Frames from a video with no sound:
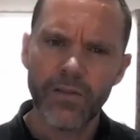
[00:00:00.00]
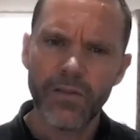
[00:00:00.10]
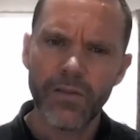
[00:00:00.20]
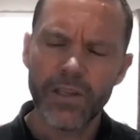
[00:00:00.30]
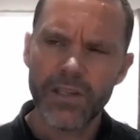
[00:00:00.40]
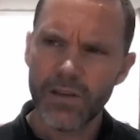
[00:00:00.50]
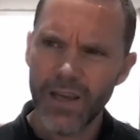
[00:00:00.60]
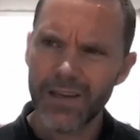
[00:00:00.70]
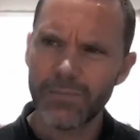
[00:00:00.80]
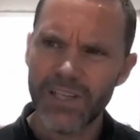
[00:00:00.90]
this,
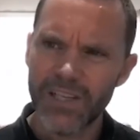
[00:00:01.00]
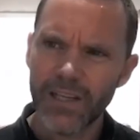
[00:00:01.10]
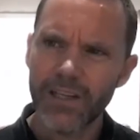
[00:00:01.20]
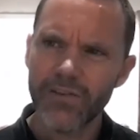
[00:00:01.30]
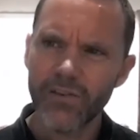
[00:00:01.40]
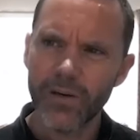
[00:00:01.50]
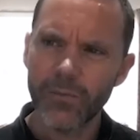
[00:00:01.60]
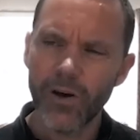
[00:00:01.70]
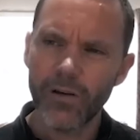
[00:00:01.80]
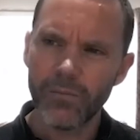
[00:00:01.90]
particularly during
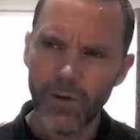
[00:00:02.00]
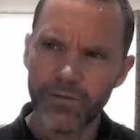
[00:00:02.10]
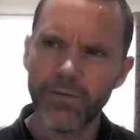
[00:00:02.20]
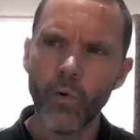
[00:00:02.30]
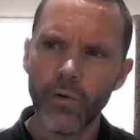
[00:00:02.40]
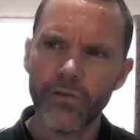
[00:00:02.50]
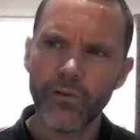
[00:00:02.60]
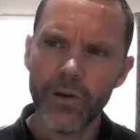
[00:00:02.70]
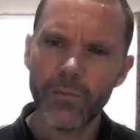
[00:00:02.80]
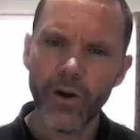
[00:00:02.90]
my fourth
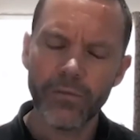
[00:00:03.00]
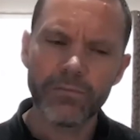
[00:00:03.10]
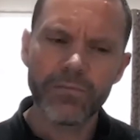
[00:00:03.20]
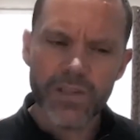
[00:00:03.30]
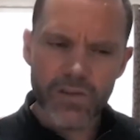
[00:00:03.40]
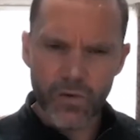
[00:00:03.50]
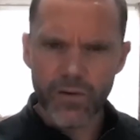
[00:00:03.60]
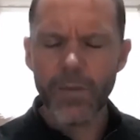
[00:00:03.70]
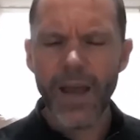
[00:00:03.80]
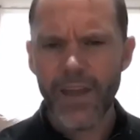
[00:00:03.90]
trip, I'd sort of
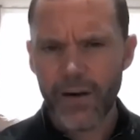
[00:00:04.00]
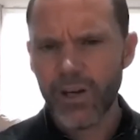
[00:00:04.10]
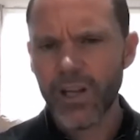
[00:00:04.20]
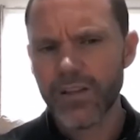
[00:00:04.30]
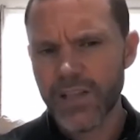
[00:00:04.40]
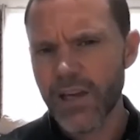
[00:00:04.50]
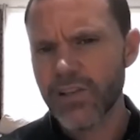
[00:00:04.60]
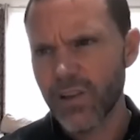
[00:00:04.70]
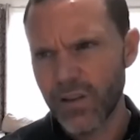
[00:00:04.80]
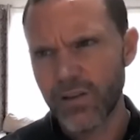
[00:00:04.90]
made that
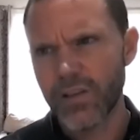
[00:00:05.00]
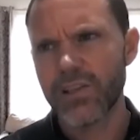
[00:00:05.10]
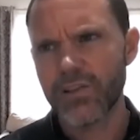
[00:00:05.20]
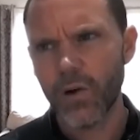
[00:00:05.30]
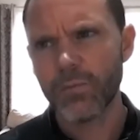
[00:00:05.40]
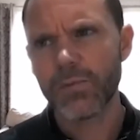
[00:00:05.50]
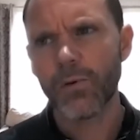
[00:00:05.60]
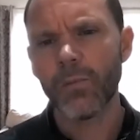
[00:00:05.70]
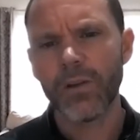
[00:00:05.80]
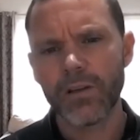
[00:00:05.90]
realization that this job's
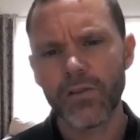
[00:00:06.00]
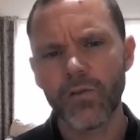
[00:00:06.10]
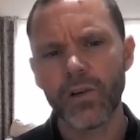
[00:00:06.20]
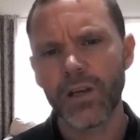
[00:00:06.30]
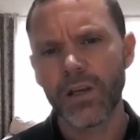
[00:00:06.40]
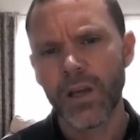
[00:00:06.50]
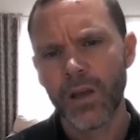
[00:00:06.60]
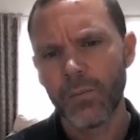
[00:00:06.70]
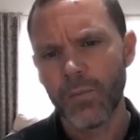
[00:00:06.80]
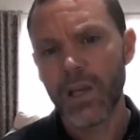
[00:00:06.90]
probably doing
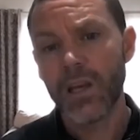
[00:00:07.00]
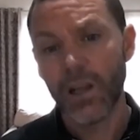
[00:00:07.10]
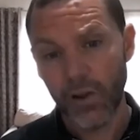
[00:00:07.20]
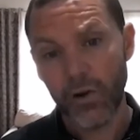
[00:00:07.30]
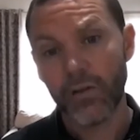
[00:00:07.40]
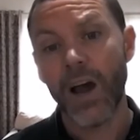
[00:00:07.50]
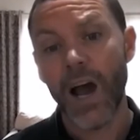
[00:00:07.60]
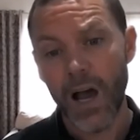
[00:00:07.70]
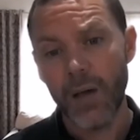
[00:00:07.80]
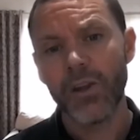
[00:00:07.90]
me a lot of
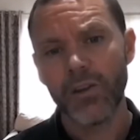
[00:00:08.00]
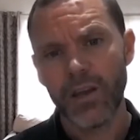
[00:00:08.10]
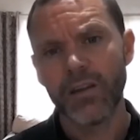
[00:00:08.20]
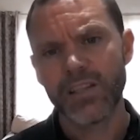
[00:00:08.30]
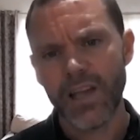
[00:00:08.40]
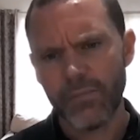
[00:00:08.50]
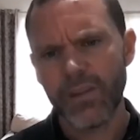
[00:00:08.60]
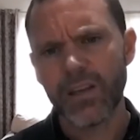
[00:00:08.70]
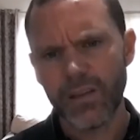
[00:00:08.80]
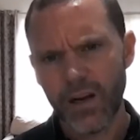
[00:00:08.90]
harm and
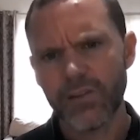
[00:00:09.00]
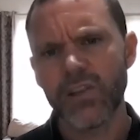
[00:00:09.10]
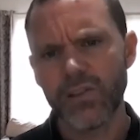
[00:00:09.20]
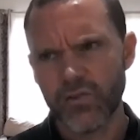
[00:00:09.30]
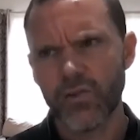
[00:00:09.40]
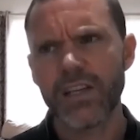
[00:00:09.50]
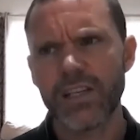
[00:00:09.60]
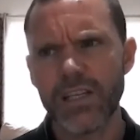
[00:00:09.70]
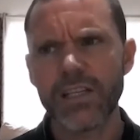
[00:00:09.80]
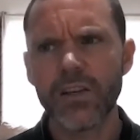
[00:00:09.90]
something, the stress
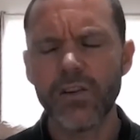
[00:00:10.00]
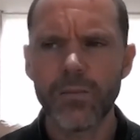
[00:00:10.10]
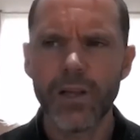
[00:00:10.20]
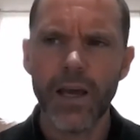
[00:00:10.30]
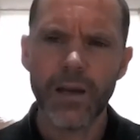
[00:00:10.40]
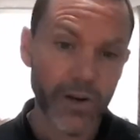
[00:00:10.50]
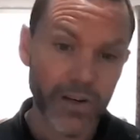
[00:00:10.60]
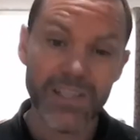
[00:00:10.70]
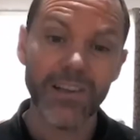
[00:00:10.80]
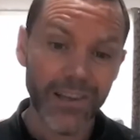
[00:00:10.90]
is accumulating, but I
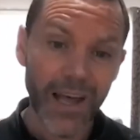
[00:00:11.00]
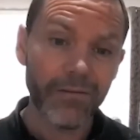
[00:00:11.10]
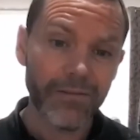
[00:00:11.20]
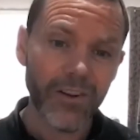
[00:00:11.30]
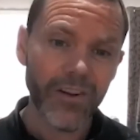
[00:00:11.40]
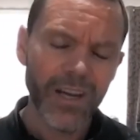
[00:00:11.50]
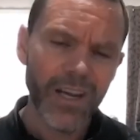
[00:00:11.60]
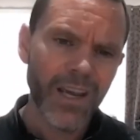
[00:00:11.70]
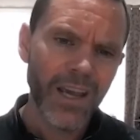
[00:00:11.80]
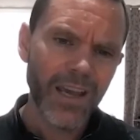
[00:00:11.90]
still loved it.
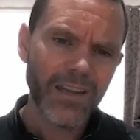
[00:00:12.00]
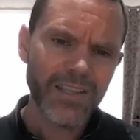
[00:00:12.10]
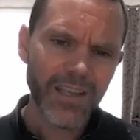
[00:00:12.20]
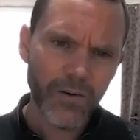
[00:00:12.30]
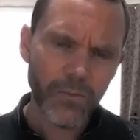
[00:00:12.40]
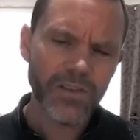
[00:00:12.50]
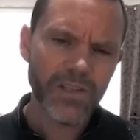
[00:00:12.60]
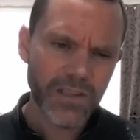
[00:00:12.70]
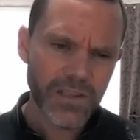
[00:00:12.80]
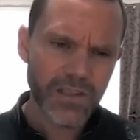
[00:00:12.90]
And so it was
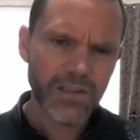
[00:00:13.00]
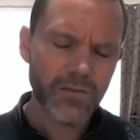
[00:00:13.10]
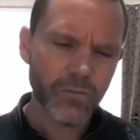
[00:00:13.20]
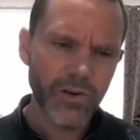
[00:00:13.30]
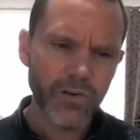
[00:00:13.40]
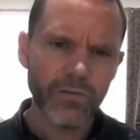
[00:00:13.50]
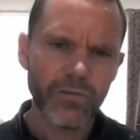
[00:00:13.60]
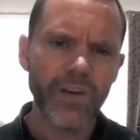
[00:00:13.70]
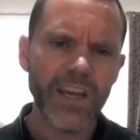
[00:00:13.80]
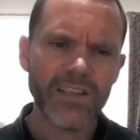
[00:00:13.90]
this real
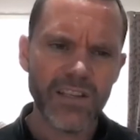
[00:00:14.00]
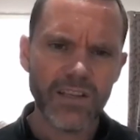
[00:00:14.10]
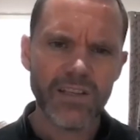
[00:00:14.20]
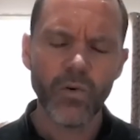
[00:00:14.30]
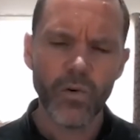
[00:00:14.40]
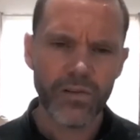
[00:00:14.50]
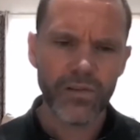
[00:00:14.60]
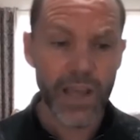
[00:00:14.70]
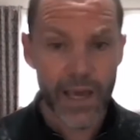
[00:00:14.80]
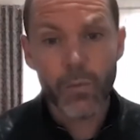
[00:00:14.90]
vexing sort of
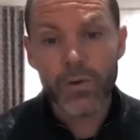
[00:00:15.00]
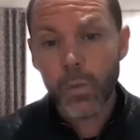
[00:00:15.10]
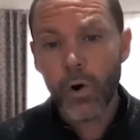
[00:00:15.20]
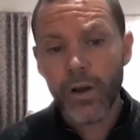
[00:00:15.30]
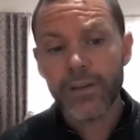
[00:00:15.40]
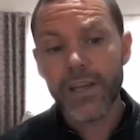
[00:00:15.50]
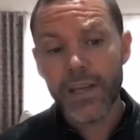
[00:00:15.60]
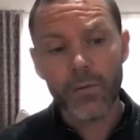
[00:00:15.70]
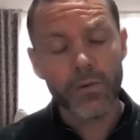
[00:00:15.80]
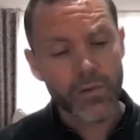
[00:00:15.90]
thing. And it was what I did.
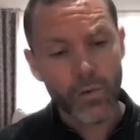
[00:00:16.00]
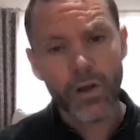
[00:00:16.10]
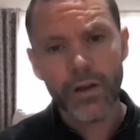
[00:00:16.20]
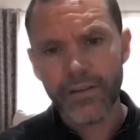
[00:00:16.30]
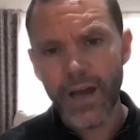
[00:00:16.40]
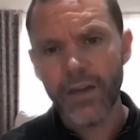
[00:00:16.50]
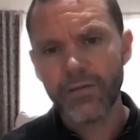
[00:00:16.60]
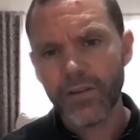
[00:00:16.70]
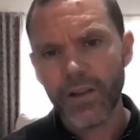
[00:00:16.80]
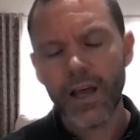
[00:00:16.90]
It was all I'd done
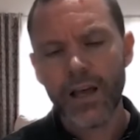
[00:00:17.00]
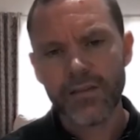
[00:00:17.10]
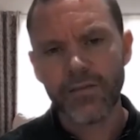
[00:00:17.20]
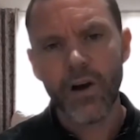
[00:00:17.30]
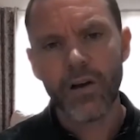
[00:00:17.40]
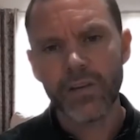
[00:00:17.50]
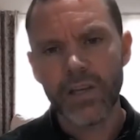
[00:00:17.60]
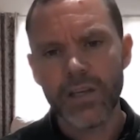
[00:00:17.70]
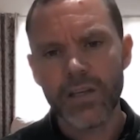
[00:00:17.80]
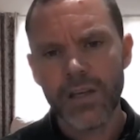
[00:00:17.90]
for the last 5
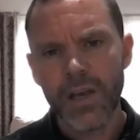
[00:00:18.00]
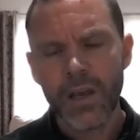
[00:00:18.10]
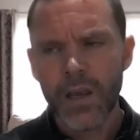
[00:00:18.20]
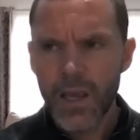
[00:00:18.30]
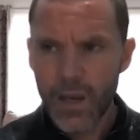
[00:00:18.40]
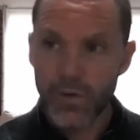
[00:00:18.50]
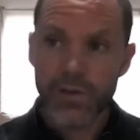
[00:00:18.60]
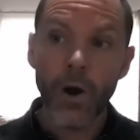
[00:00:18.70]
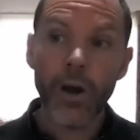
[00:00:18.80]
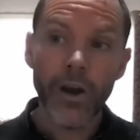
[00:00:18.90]
years. It was
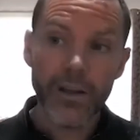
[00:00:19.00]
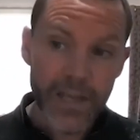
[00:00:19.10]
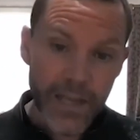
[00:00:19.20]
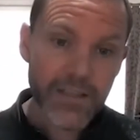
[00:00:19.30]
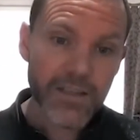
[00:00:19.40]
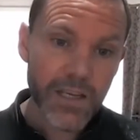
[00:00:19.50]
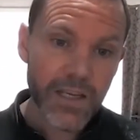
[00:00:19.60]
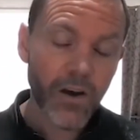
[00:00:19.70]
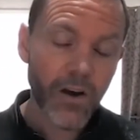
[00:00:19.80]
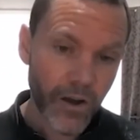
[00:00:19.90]
my identity.
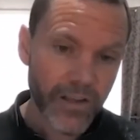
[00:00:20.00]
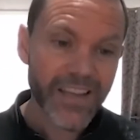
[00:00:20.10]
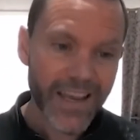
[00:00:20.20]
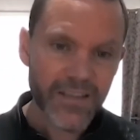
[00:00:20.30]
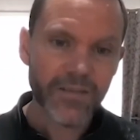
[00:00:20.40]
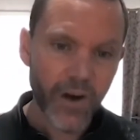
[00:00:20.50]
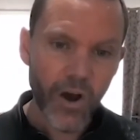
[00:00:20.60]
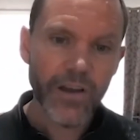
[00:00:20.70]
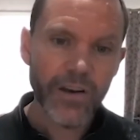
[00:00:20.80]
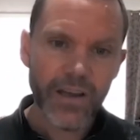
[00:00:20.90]
I
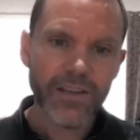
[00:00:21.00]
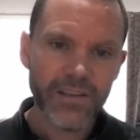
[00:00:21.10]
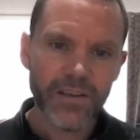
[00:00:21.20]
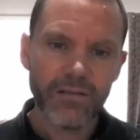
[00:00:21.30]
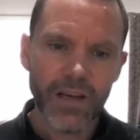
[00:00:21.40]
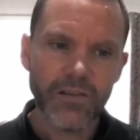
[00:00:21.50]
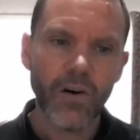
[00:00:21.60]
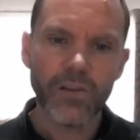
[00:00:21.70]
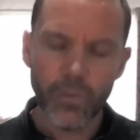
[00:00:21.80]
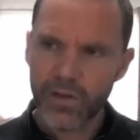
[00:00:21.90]
identified as a
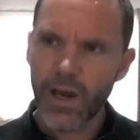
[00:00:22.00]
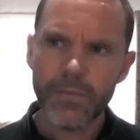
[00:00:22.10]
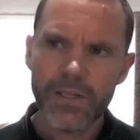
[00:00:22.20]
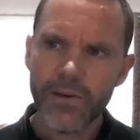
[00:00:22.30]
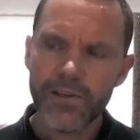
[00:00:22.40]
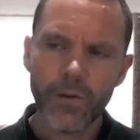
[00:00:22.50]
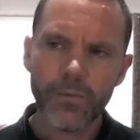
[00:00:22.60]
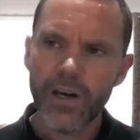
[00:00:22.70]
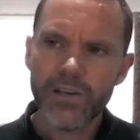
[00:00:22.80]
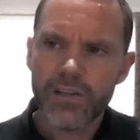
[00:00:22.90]
doctor with Army Special
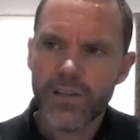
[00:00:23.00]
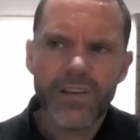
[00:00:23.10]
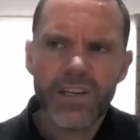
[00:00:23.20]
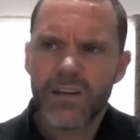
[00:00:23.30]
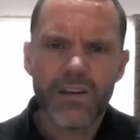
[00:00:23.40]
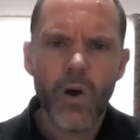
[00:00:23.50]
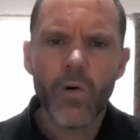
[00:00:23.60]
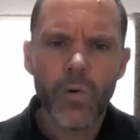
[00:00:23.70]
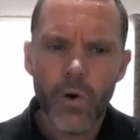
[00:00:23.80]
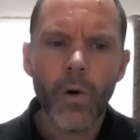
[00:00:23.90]
Operations. I didn't know
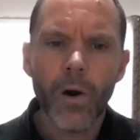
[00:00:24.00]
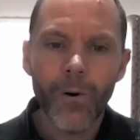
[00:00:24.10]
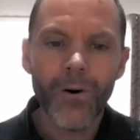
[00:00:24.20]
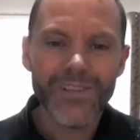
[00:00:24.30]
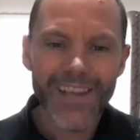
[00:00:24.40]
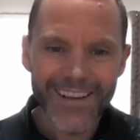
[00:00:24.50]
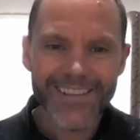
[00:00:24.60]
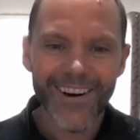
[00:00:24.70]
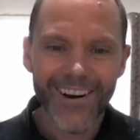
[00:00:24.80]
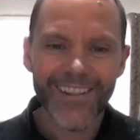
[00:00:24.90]
who I was
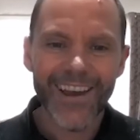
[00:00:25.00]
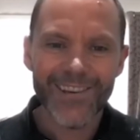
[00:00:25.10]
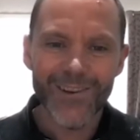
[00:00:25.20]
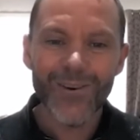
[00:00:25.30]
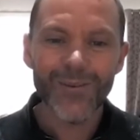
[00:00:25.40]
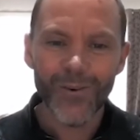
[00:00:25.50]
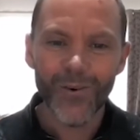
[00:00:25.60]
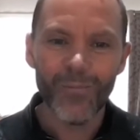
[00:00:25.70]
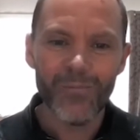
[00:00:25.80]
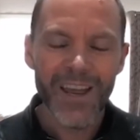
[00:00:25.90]
outside of that
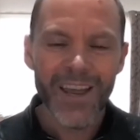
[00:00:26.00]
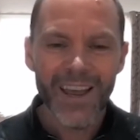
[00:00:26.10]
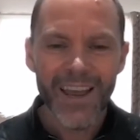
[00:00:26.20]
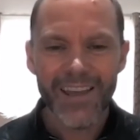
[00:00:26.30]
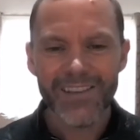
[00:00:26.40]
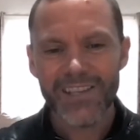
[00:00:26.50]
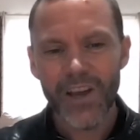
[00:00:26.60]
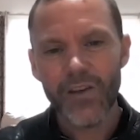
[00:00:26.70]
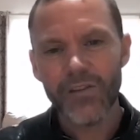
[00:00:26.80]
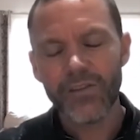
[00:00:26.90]
uniform. And so
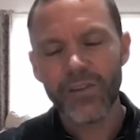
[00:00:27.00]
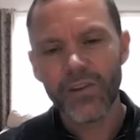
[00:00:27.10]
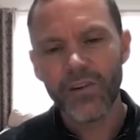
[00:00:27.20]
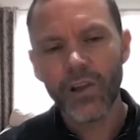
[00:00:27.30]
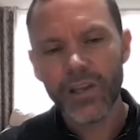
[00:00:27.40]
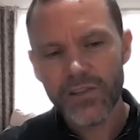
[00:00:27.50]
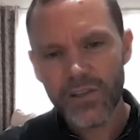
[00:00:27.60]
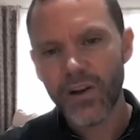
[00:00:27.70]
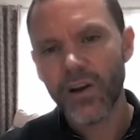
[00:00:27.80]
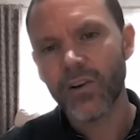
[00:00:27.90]
the knowledge
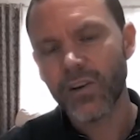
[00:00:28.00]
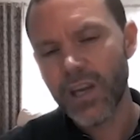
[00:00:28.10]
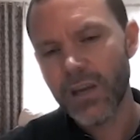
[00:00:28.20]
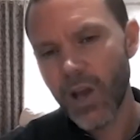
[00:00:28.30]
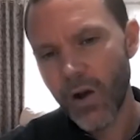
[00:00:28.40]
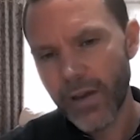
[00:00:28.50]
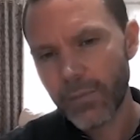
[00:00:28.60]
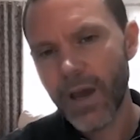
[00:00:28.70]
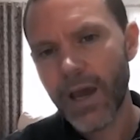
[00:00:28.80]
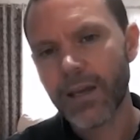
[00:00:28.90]
that I could keep going
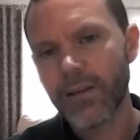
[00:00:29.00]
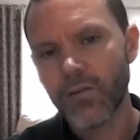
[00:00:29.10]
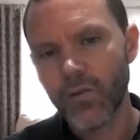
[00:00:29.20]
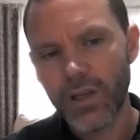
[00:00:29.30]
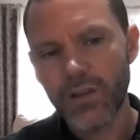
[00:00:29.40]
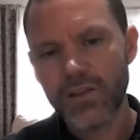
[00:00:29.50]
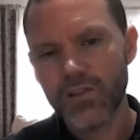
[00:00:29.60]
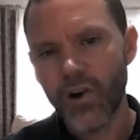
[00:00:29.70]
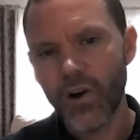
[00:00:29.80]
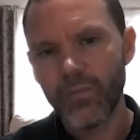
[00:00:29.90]
back and doing this
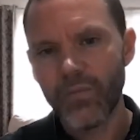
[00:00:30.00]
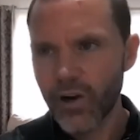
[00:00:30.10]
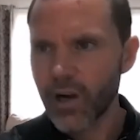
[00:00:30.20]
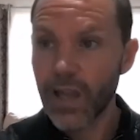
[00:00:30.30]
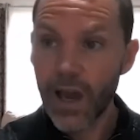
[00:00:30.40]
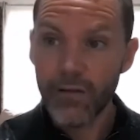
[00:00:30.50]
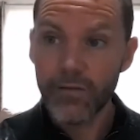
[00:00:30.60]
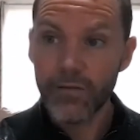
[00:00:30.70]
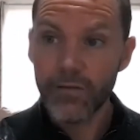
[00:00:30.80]
job that I loved,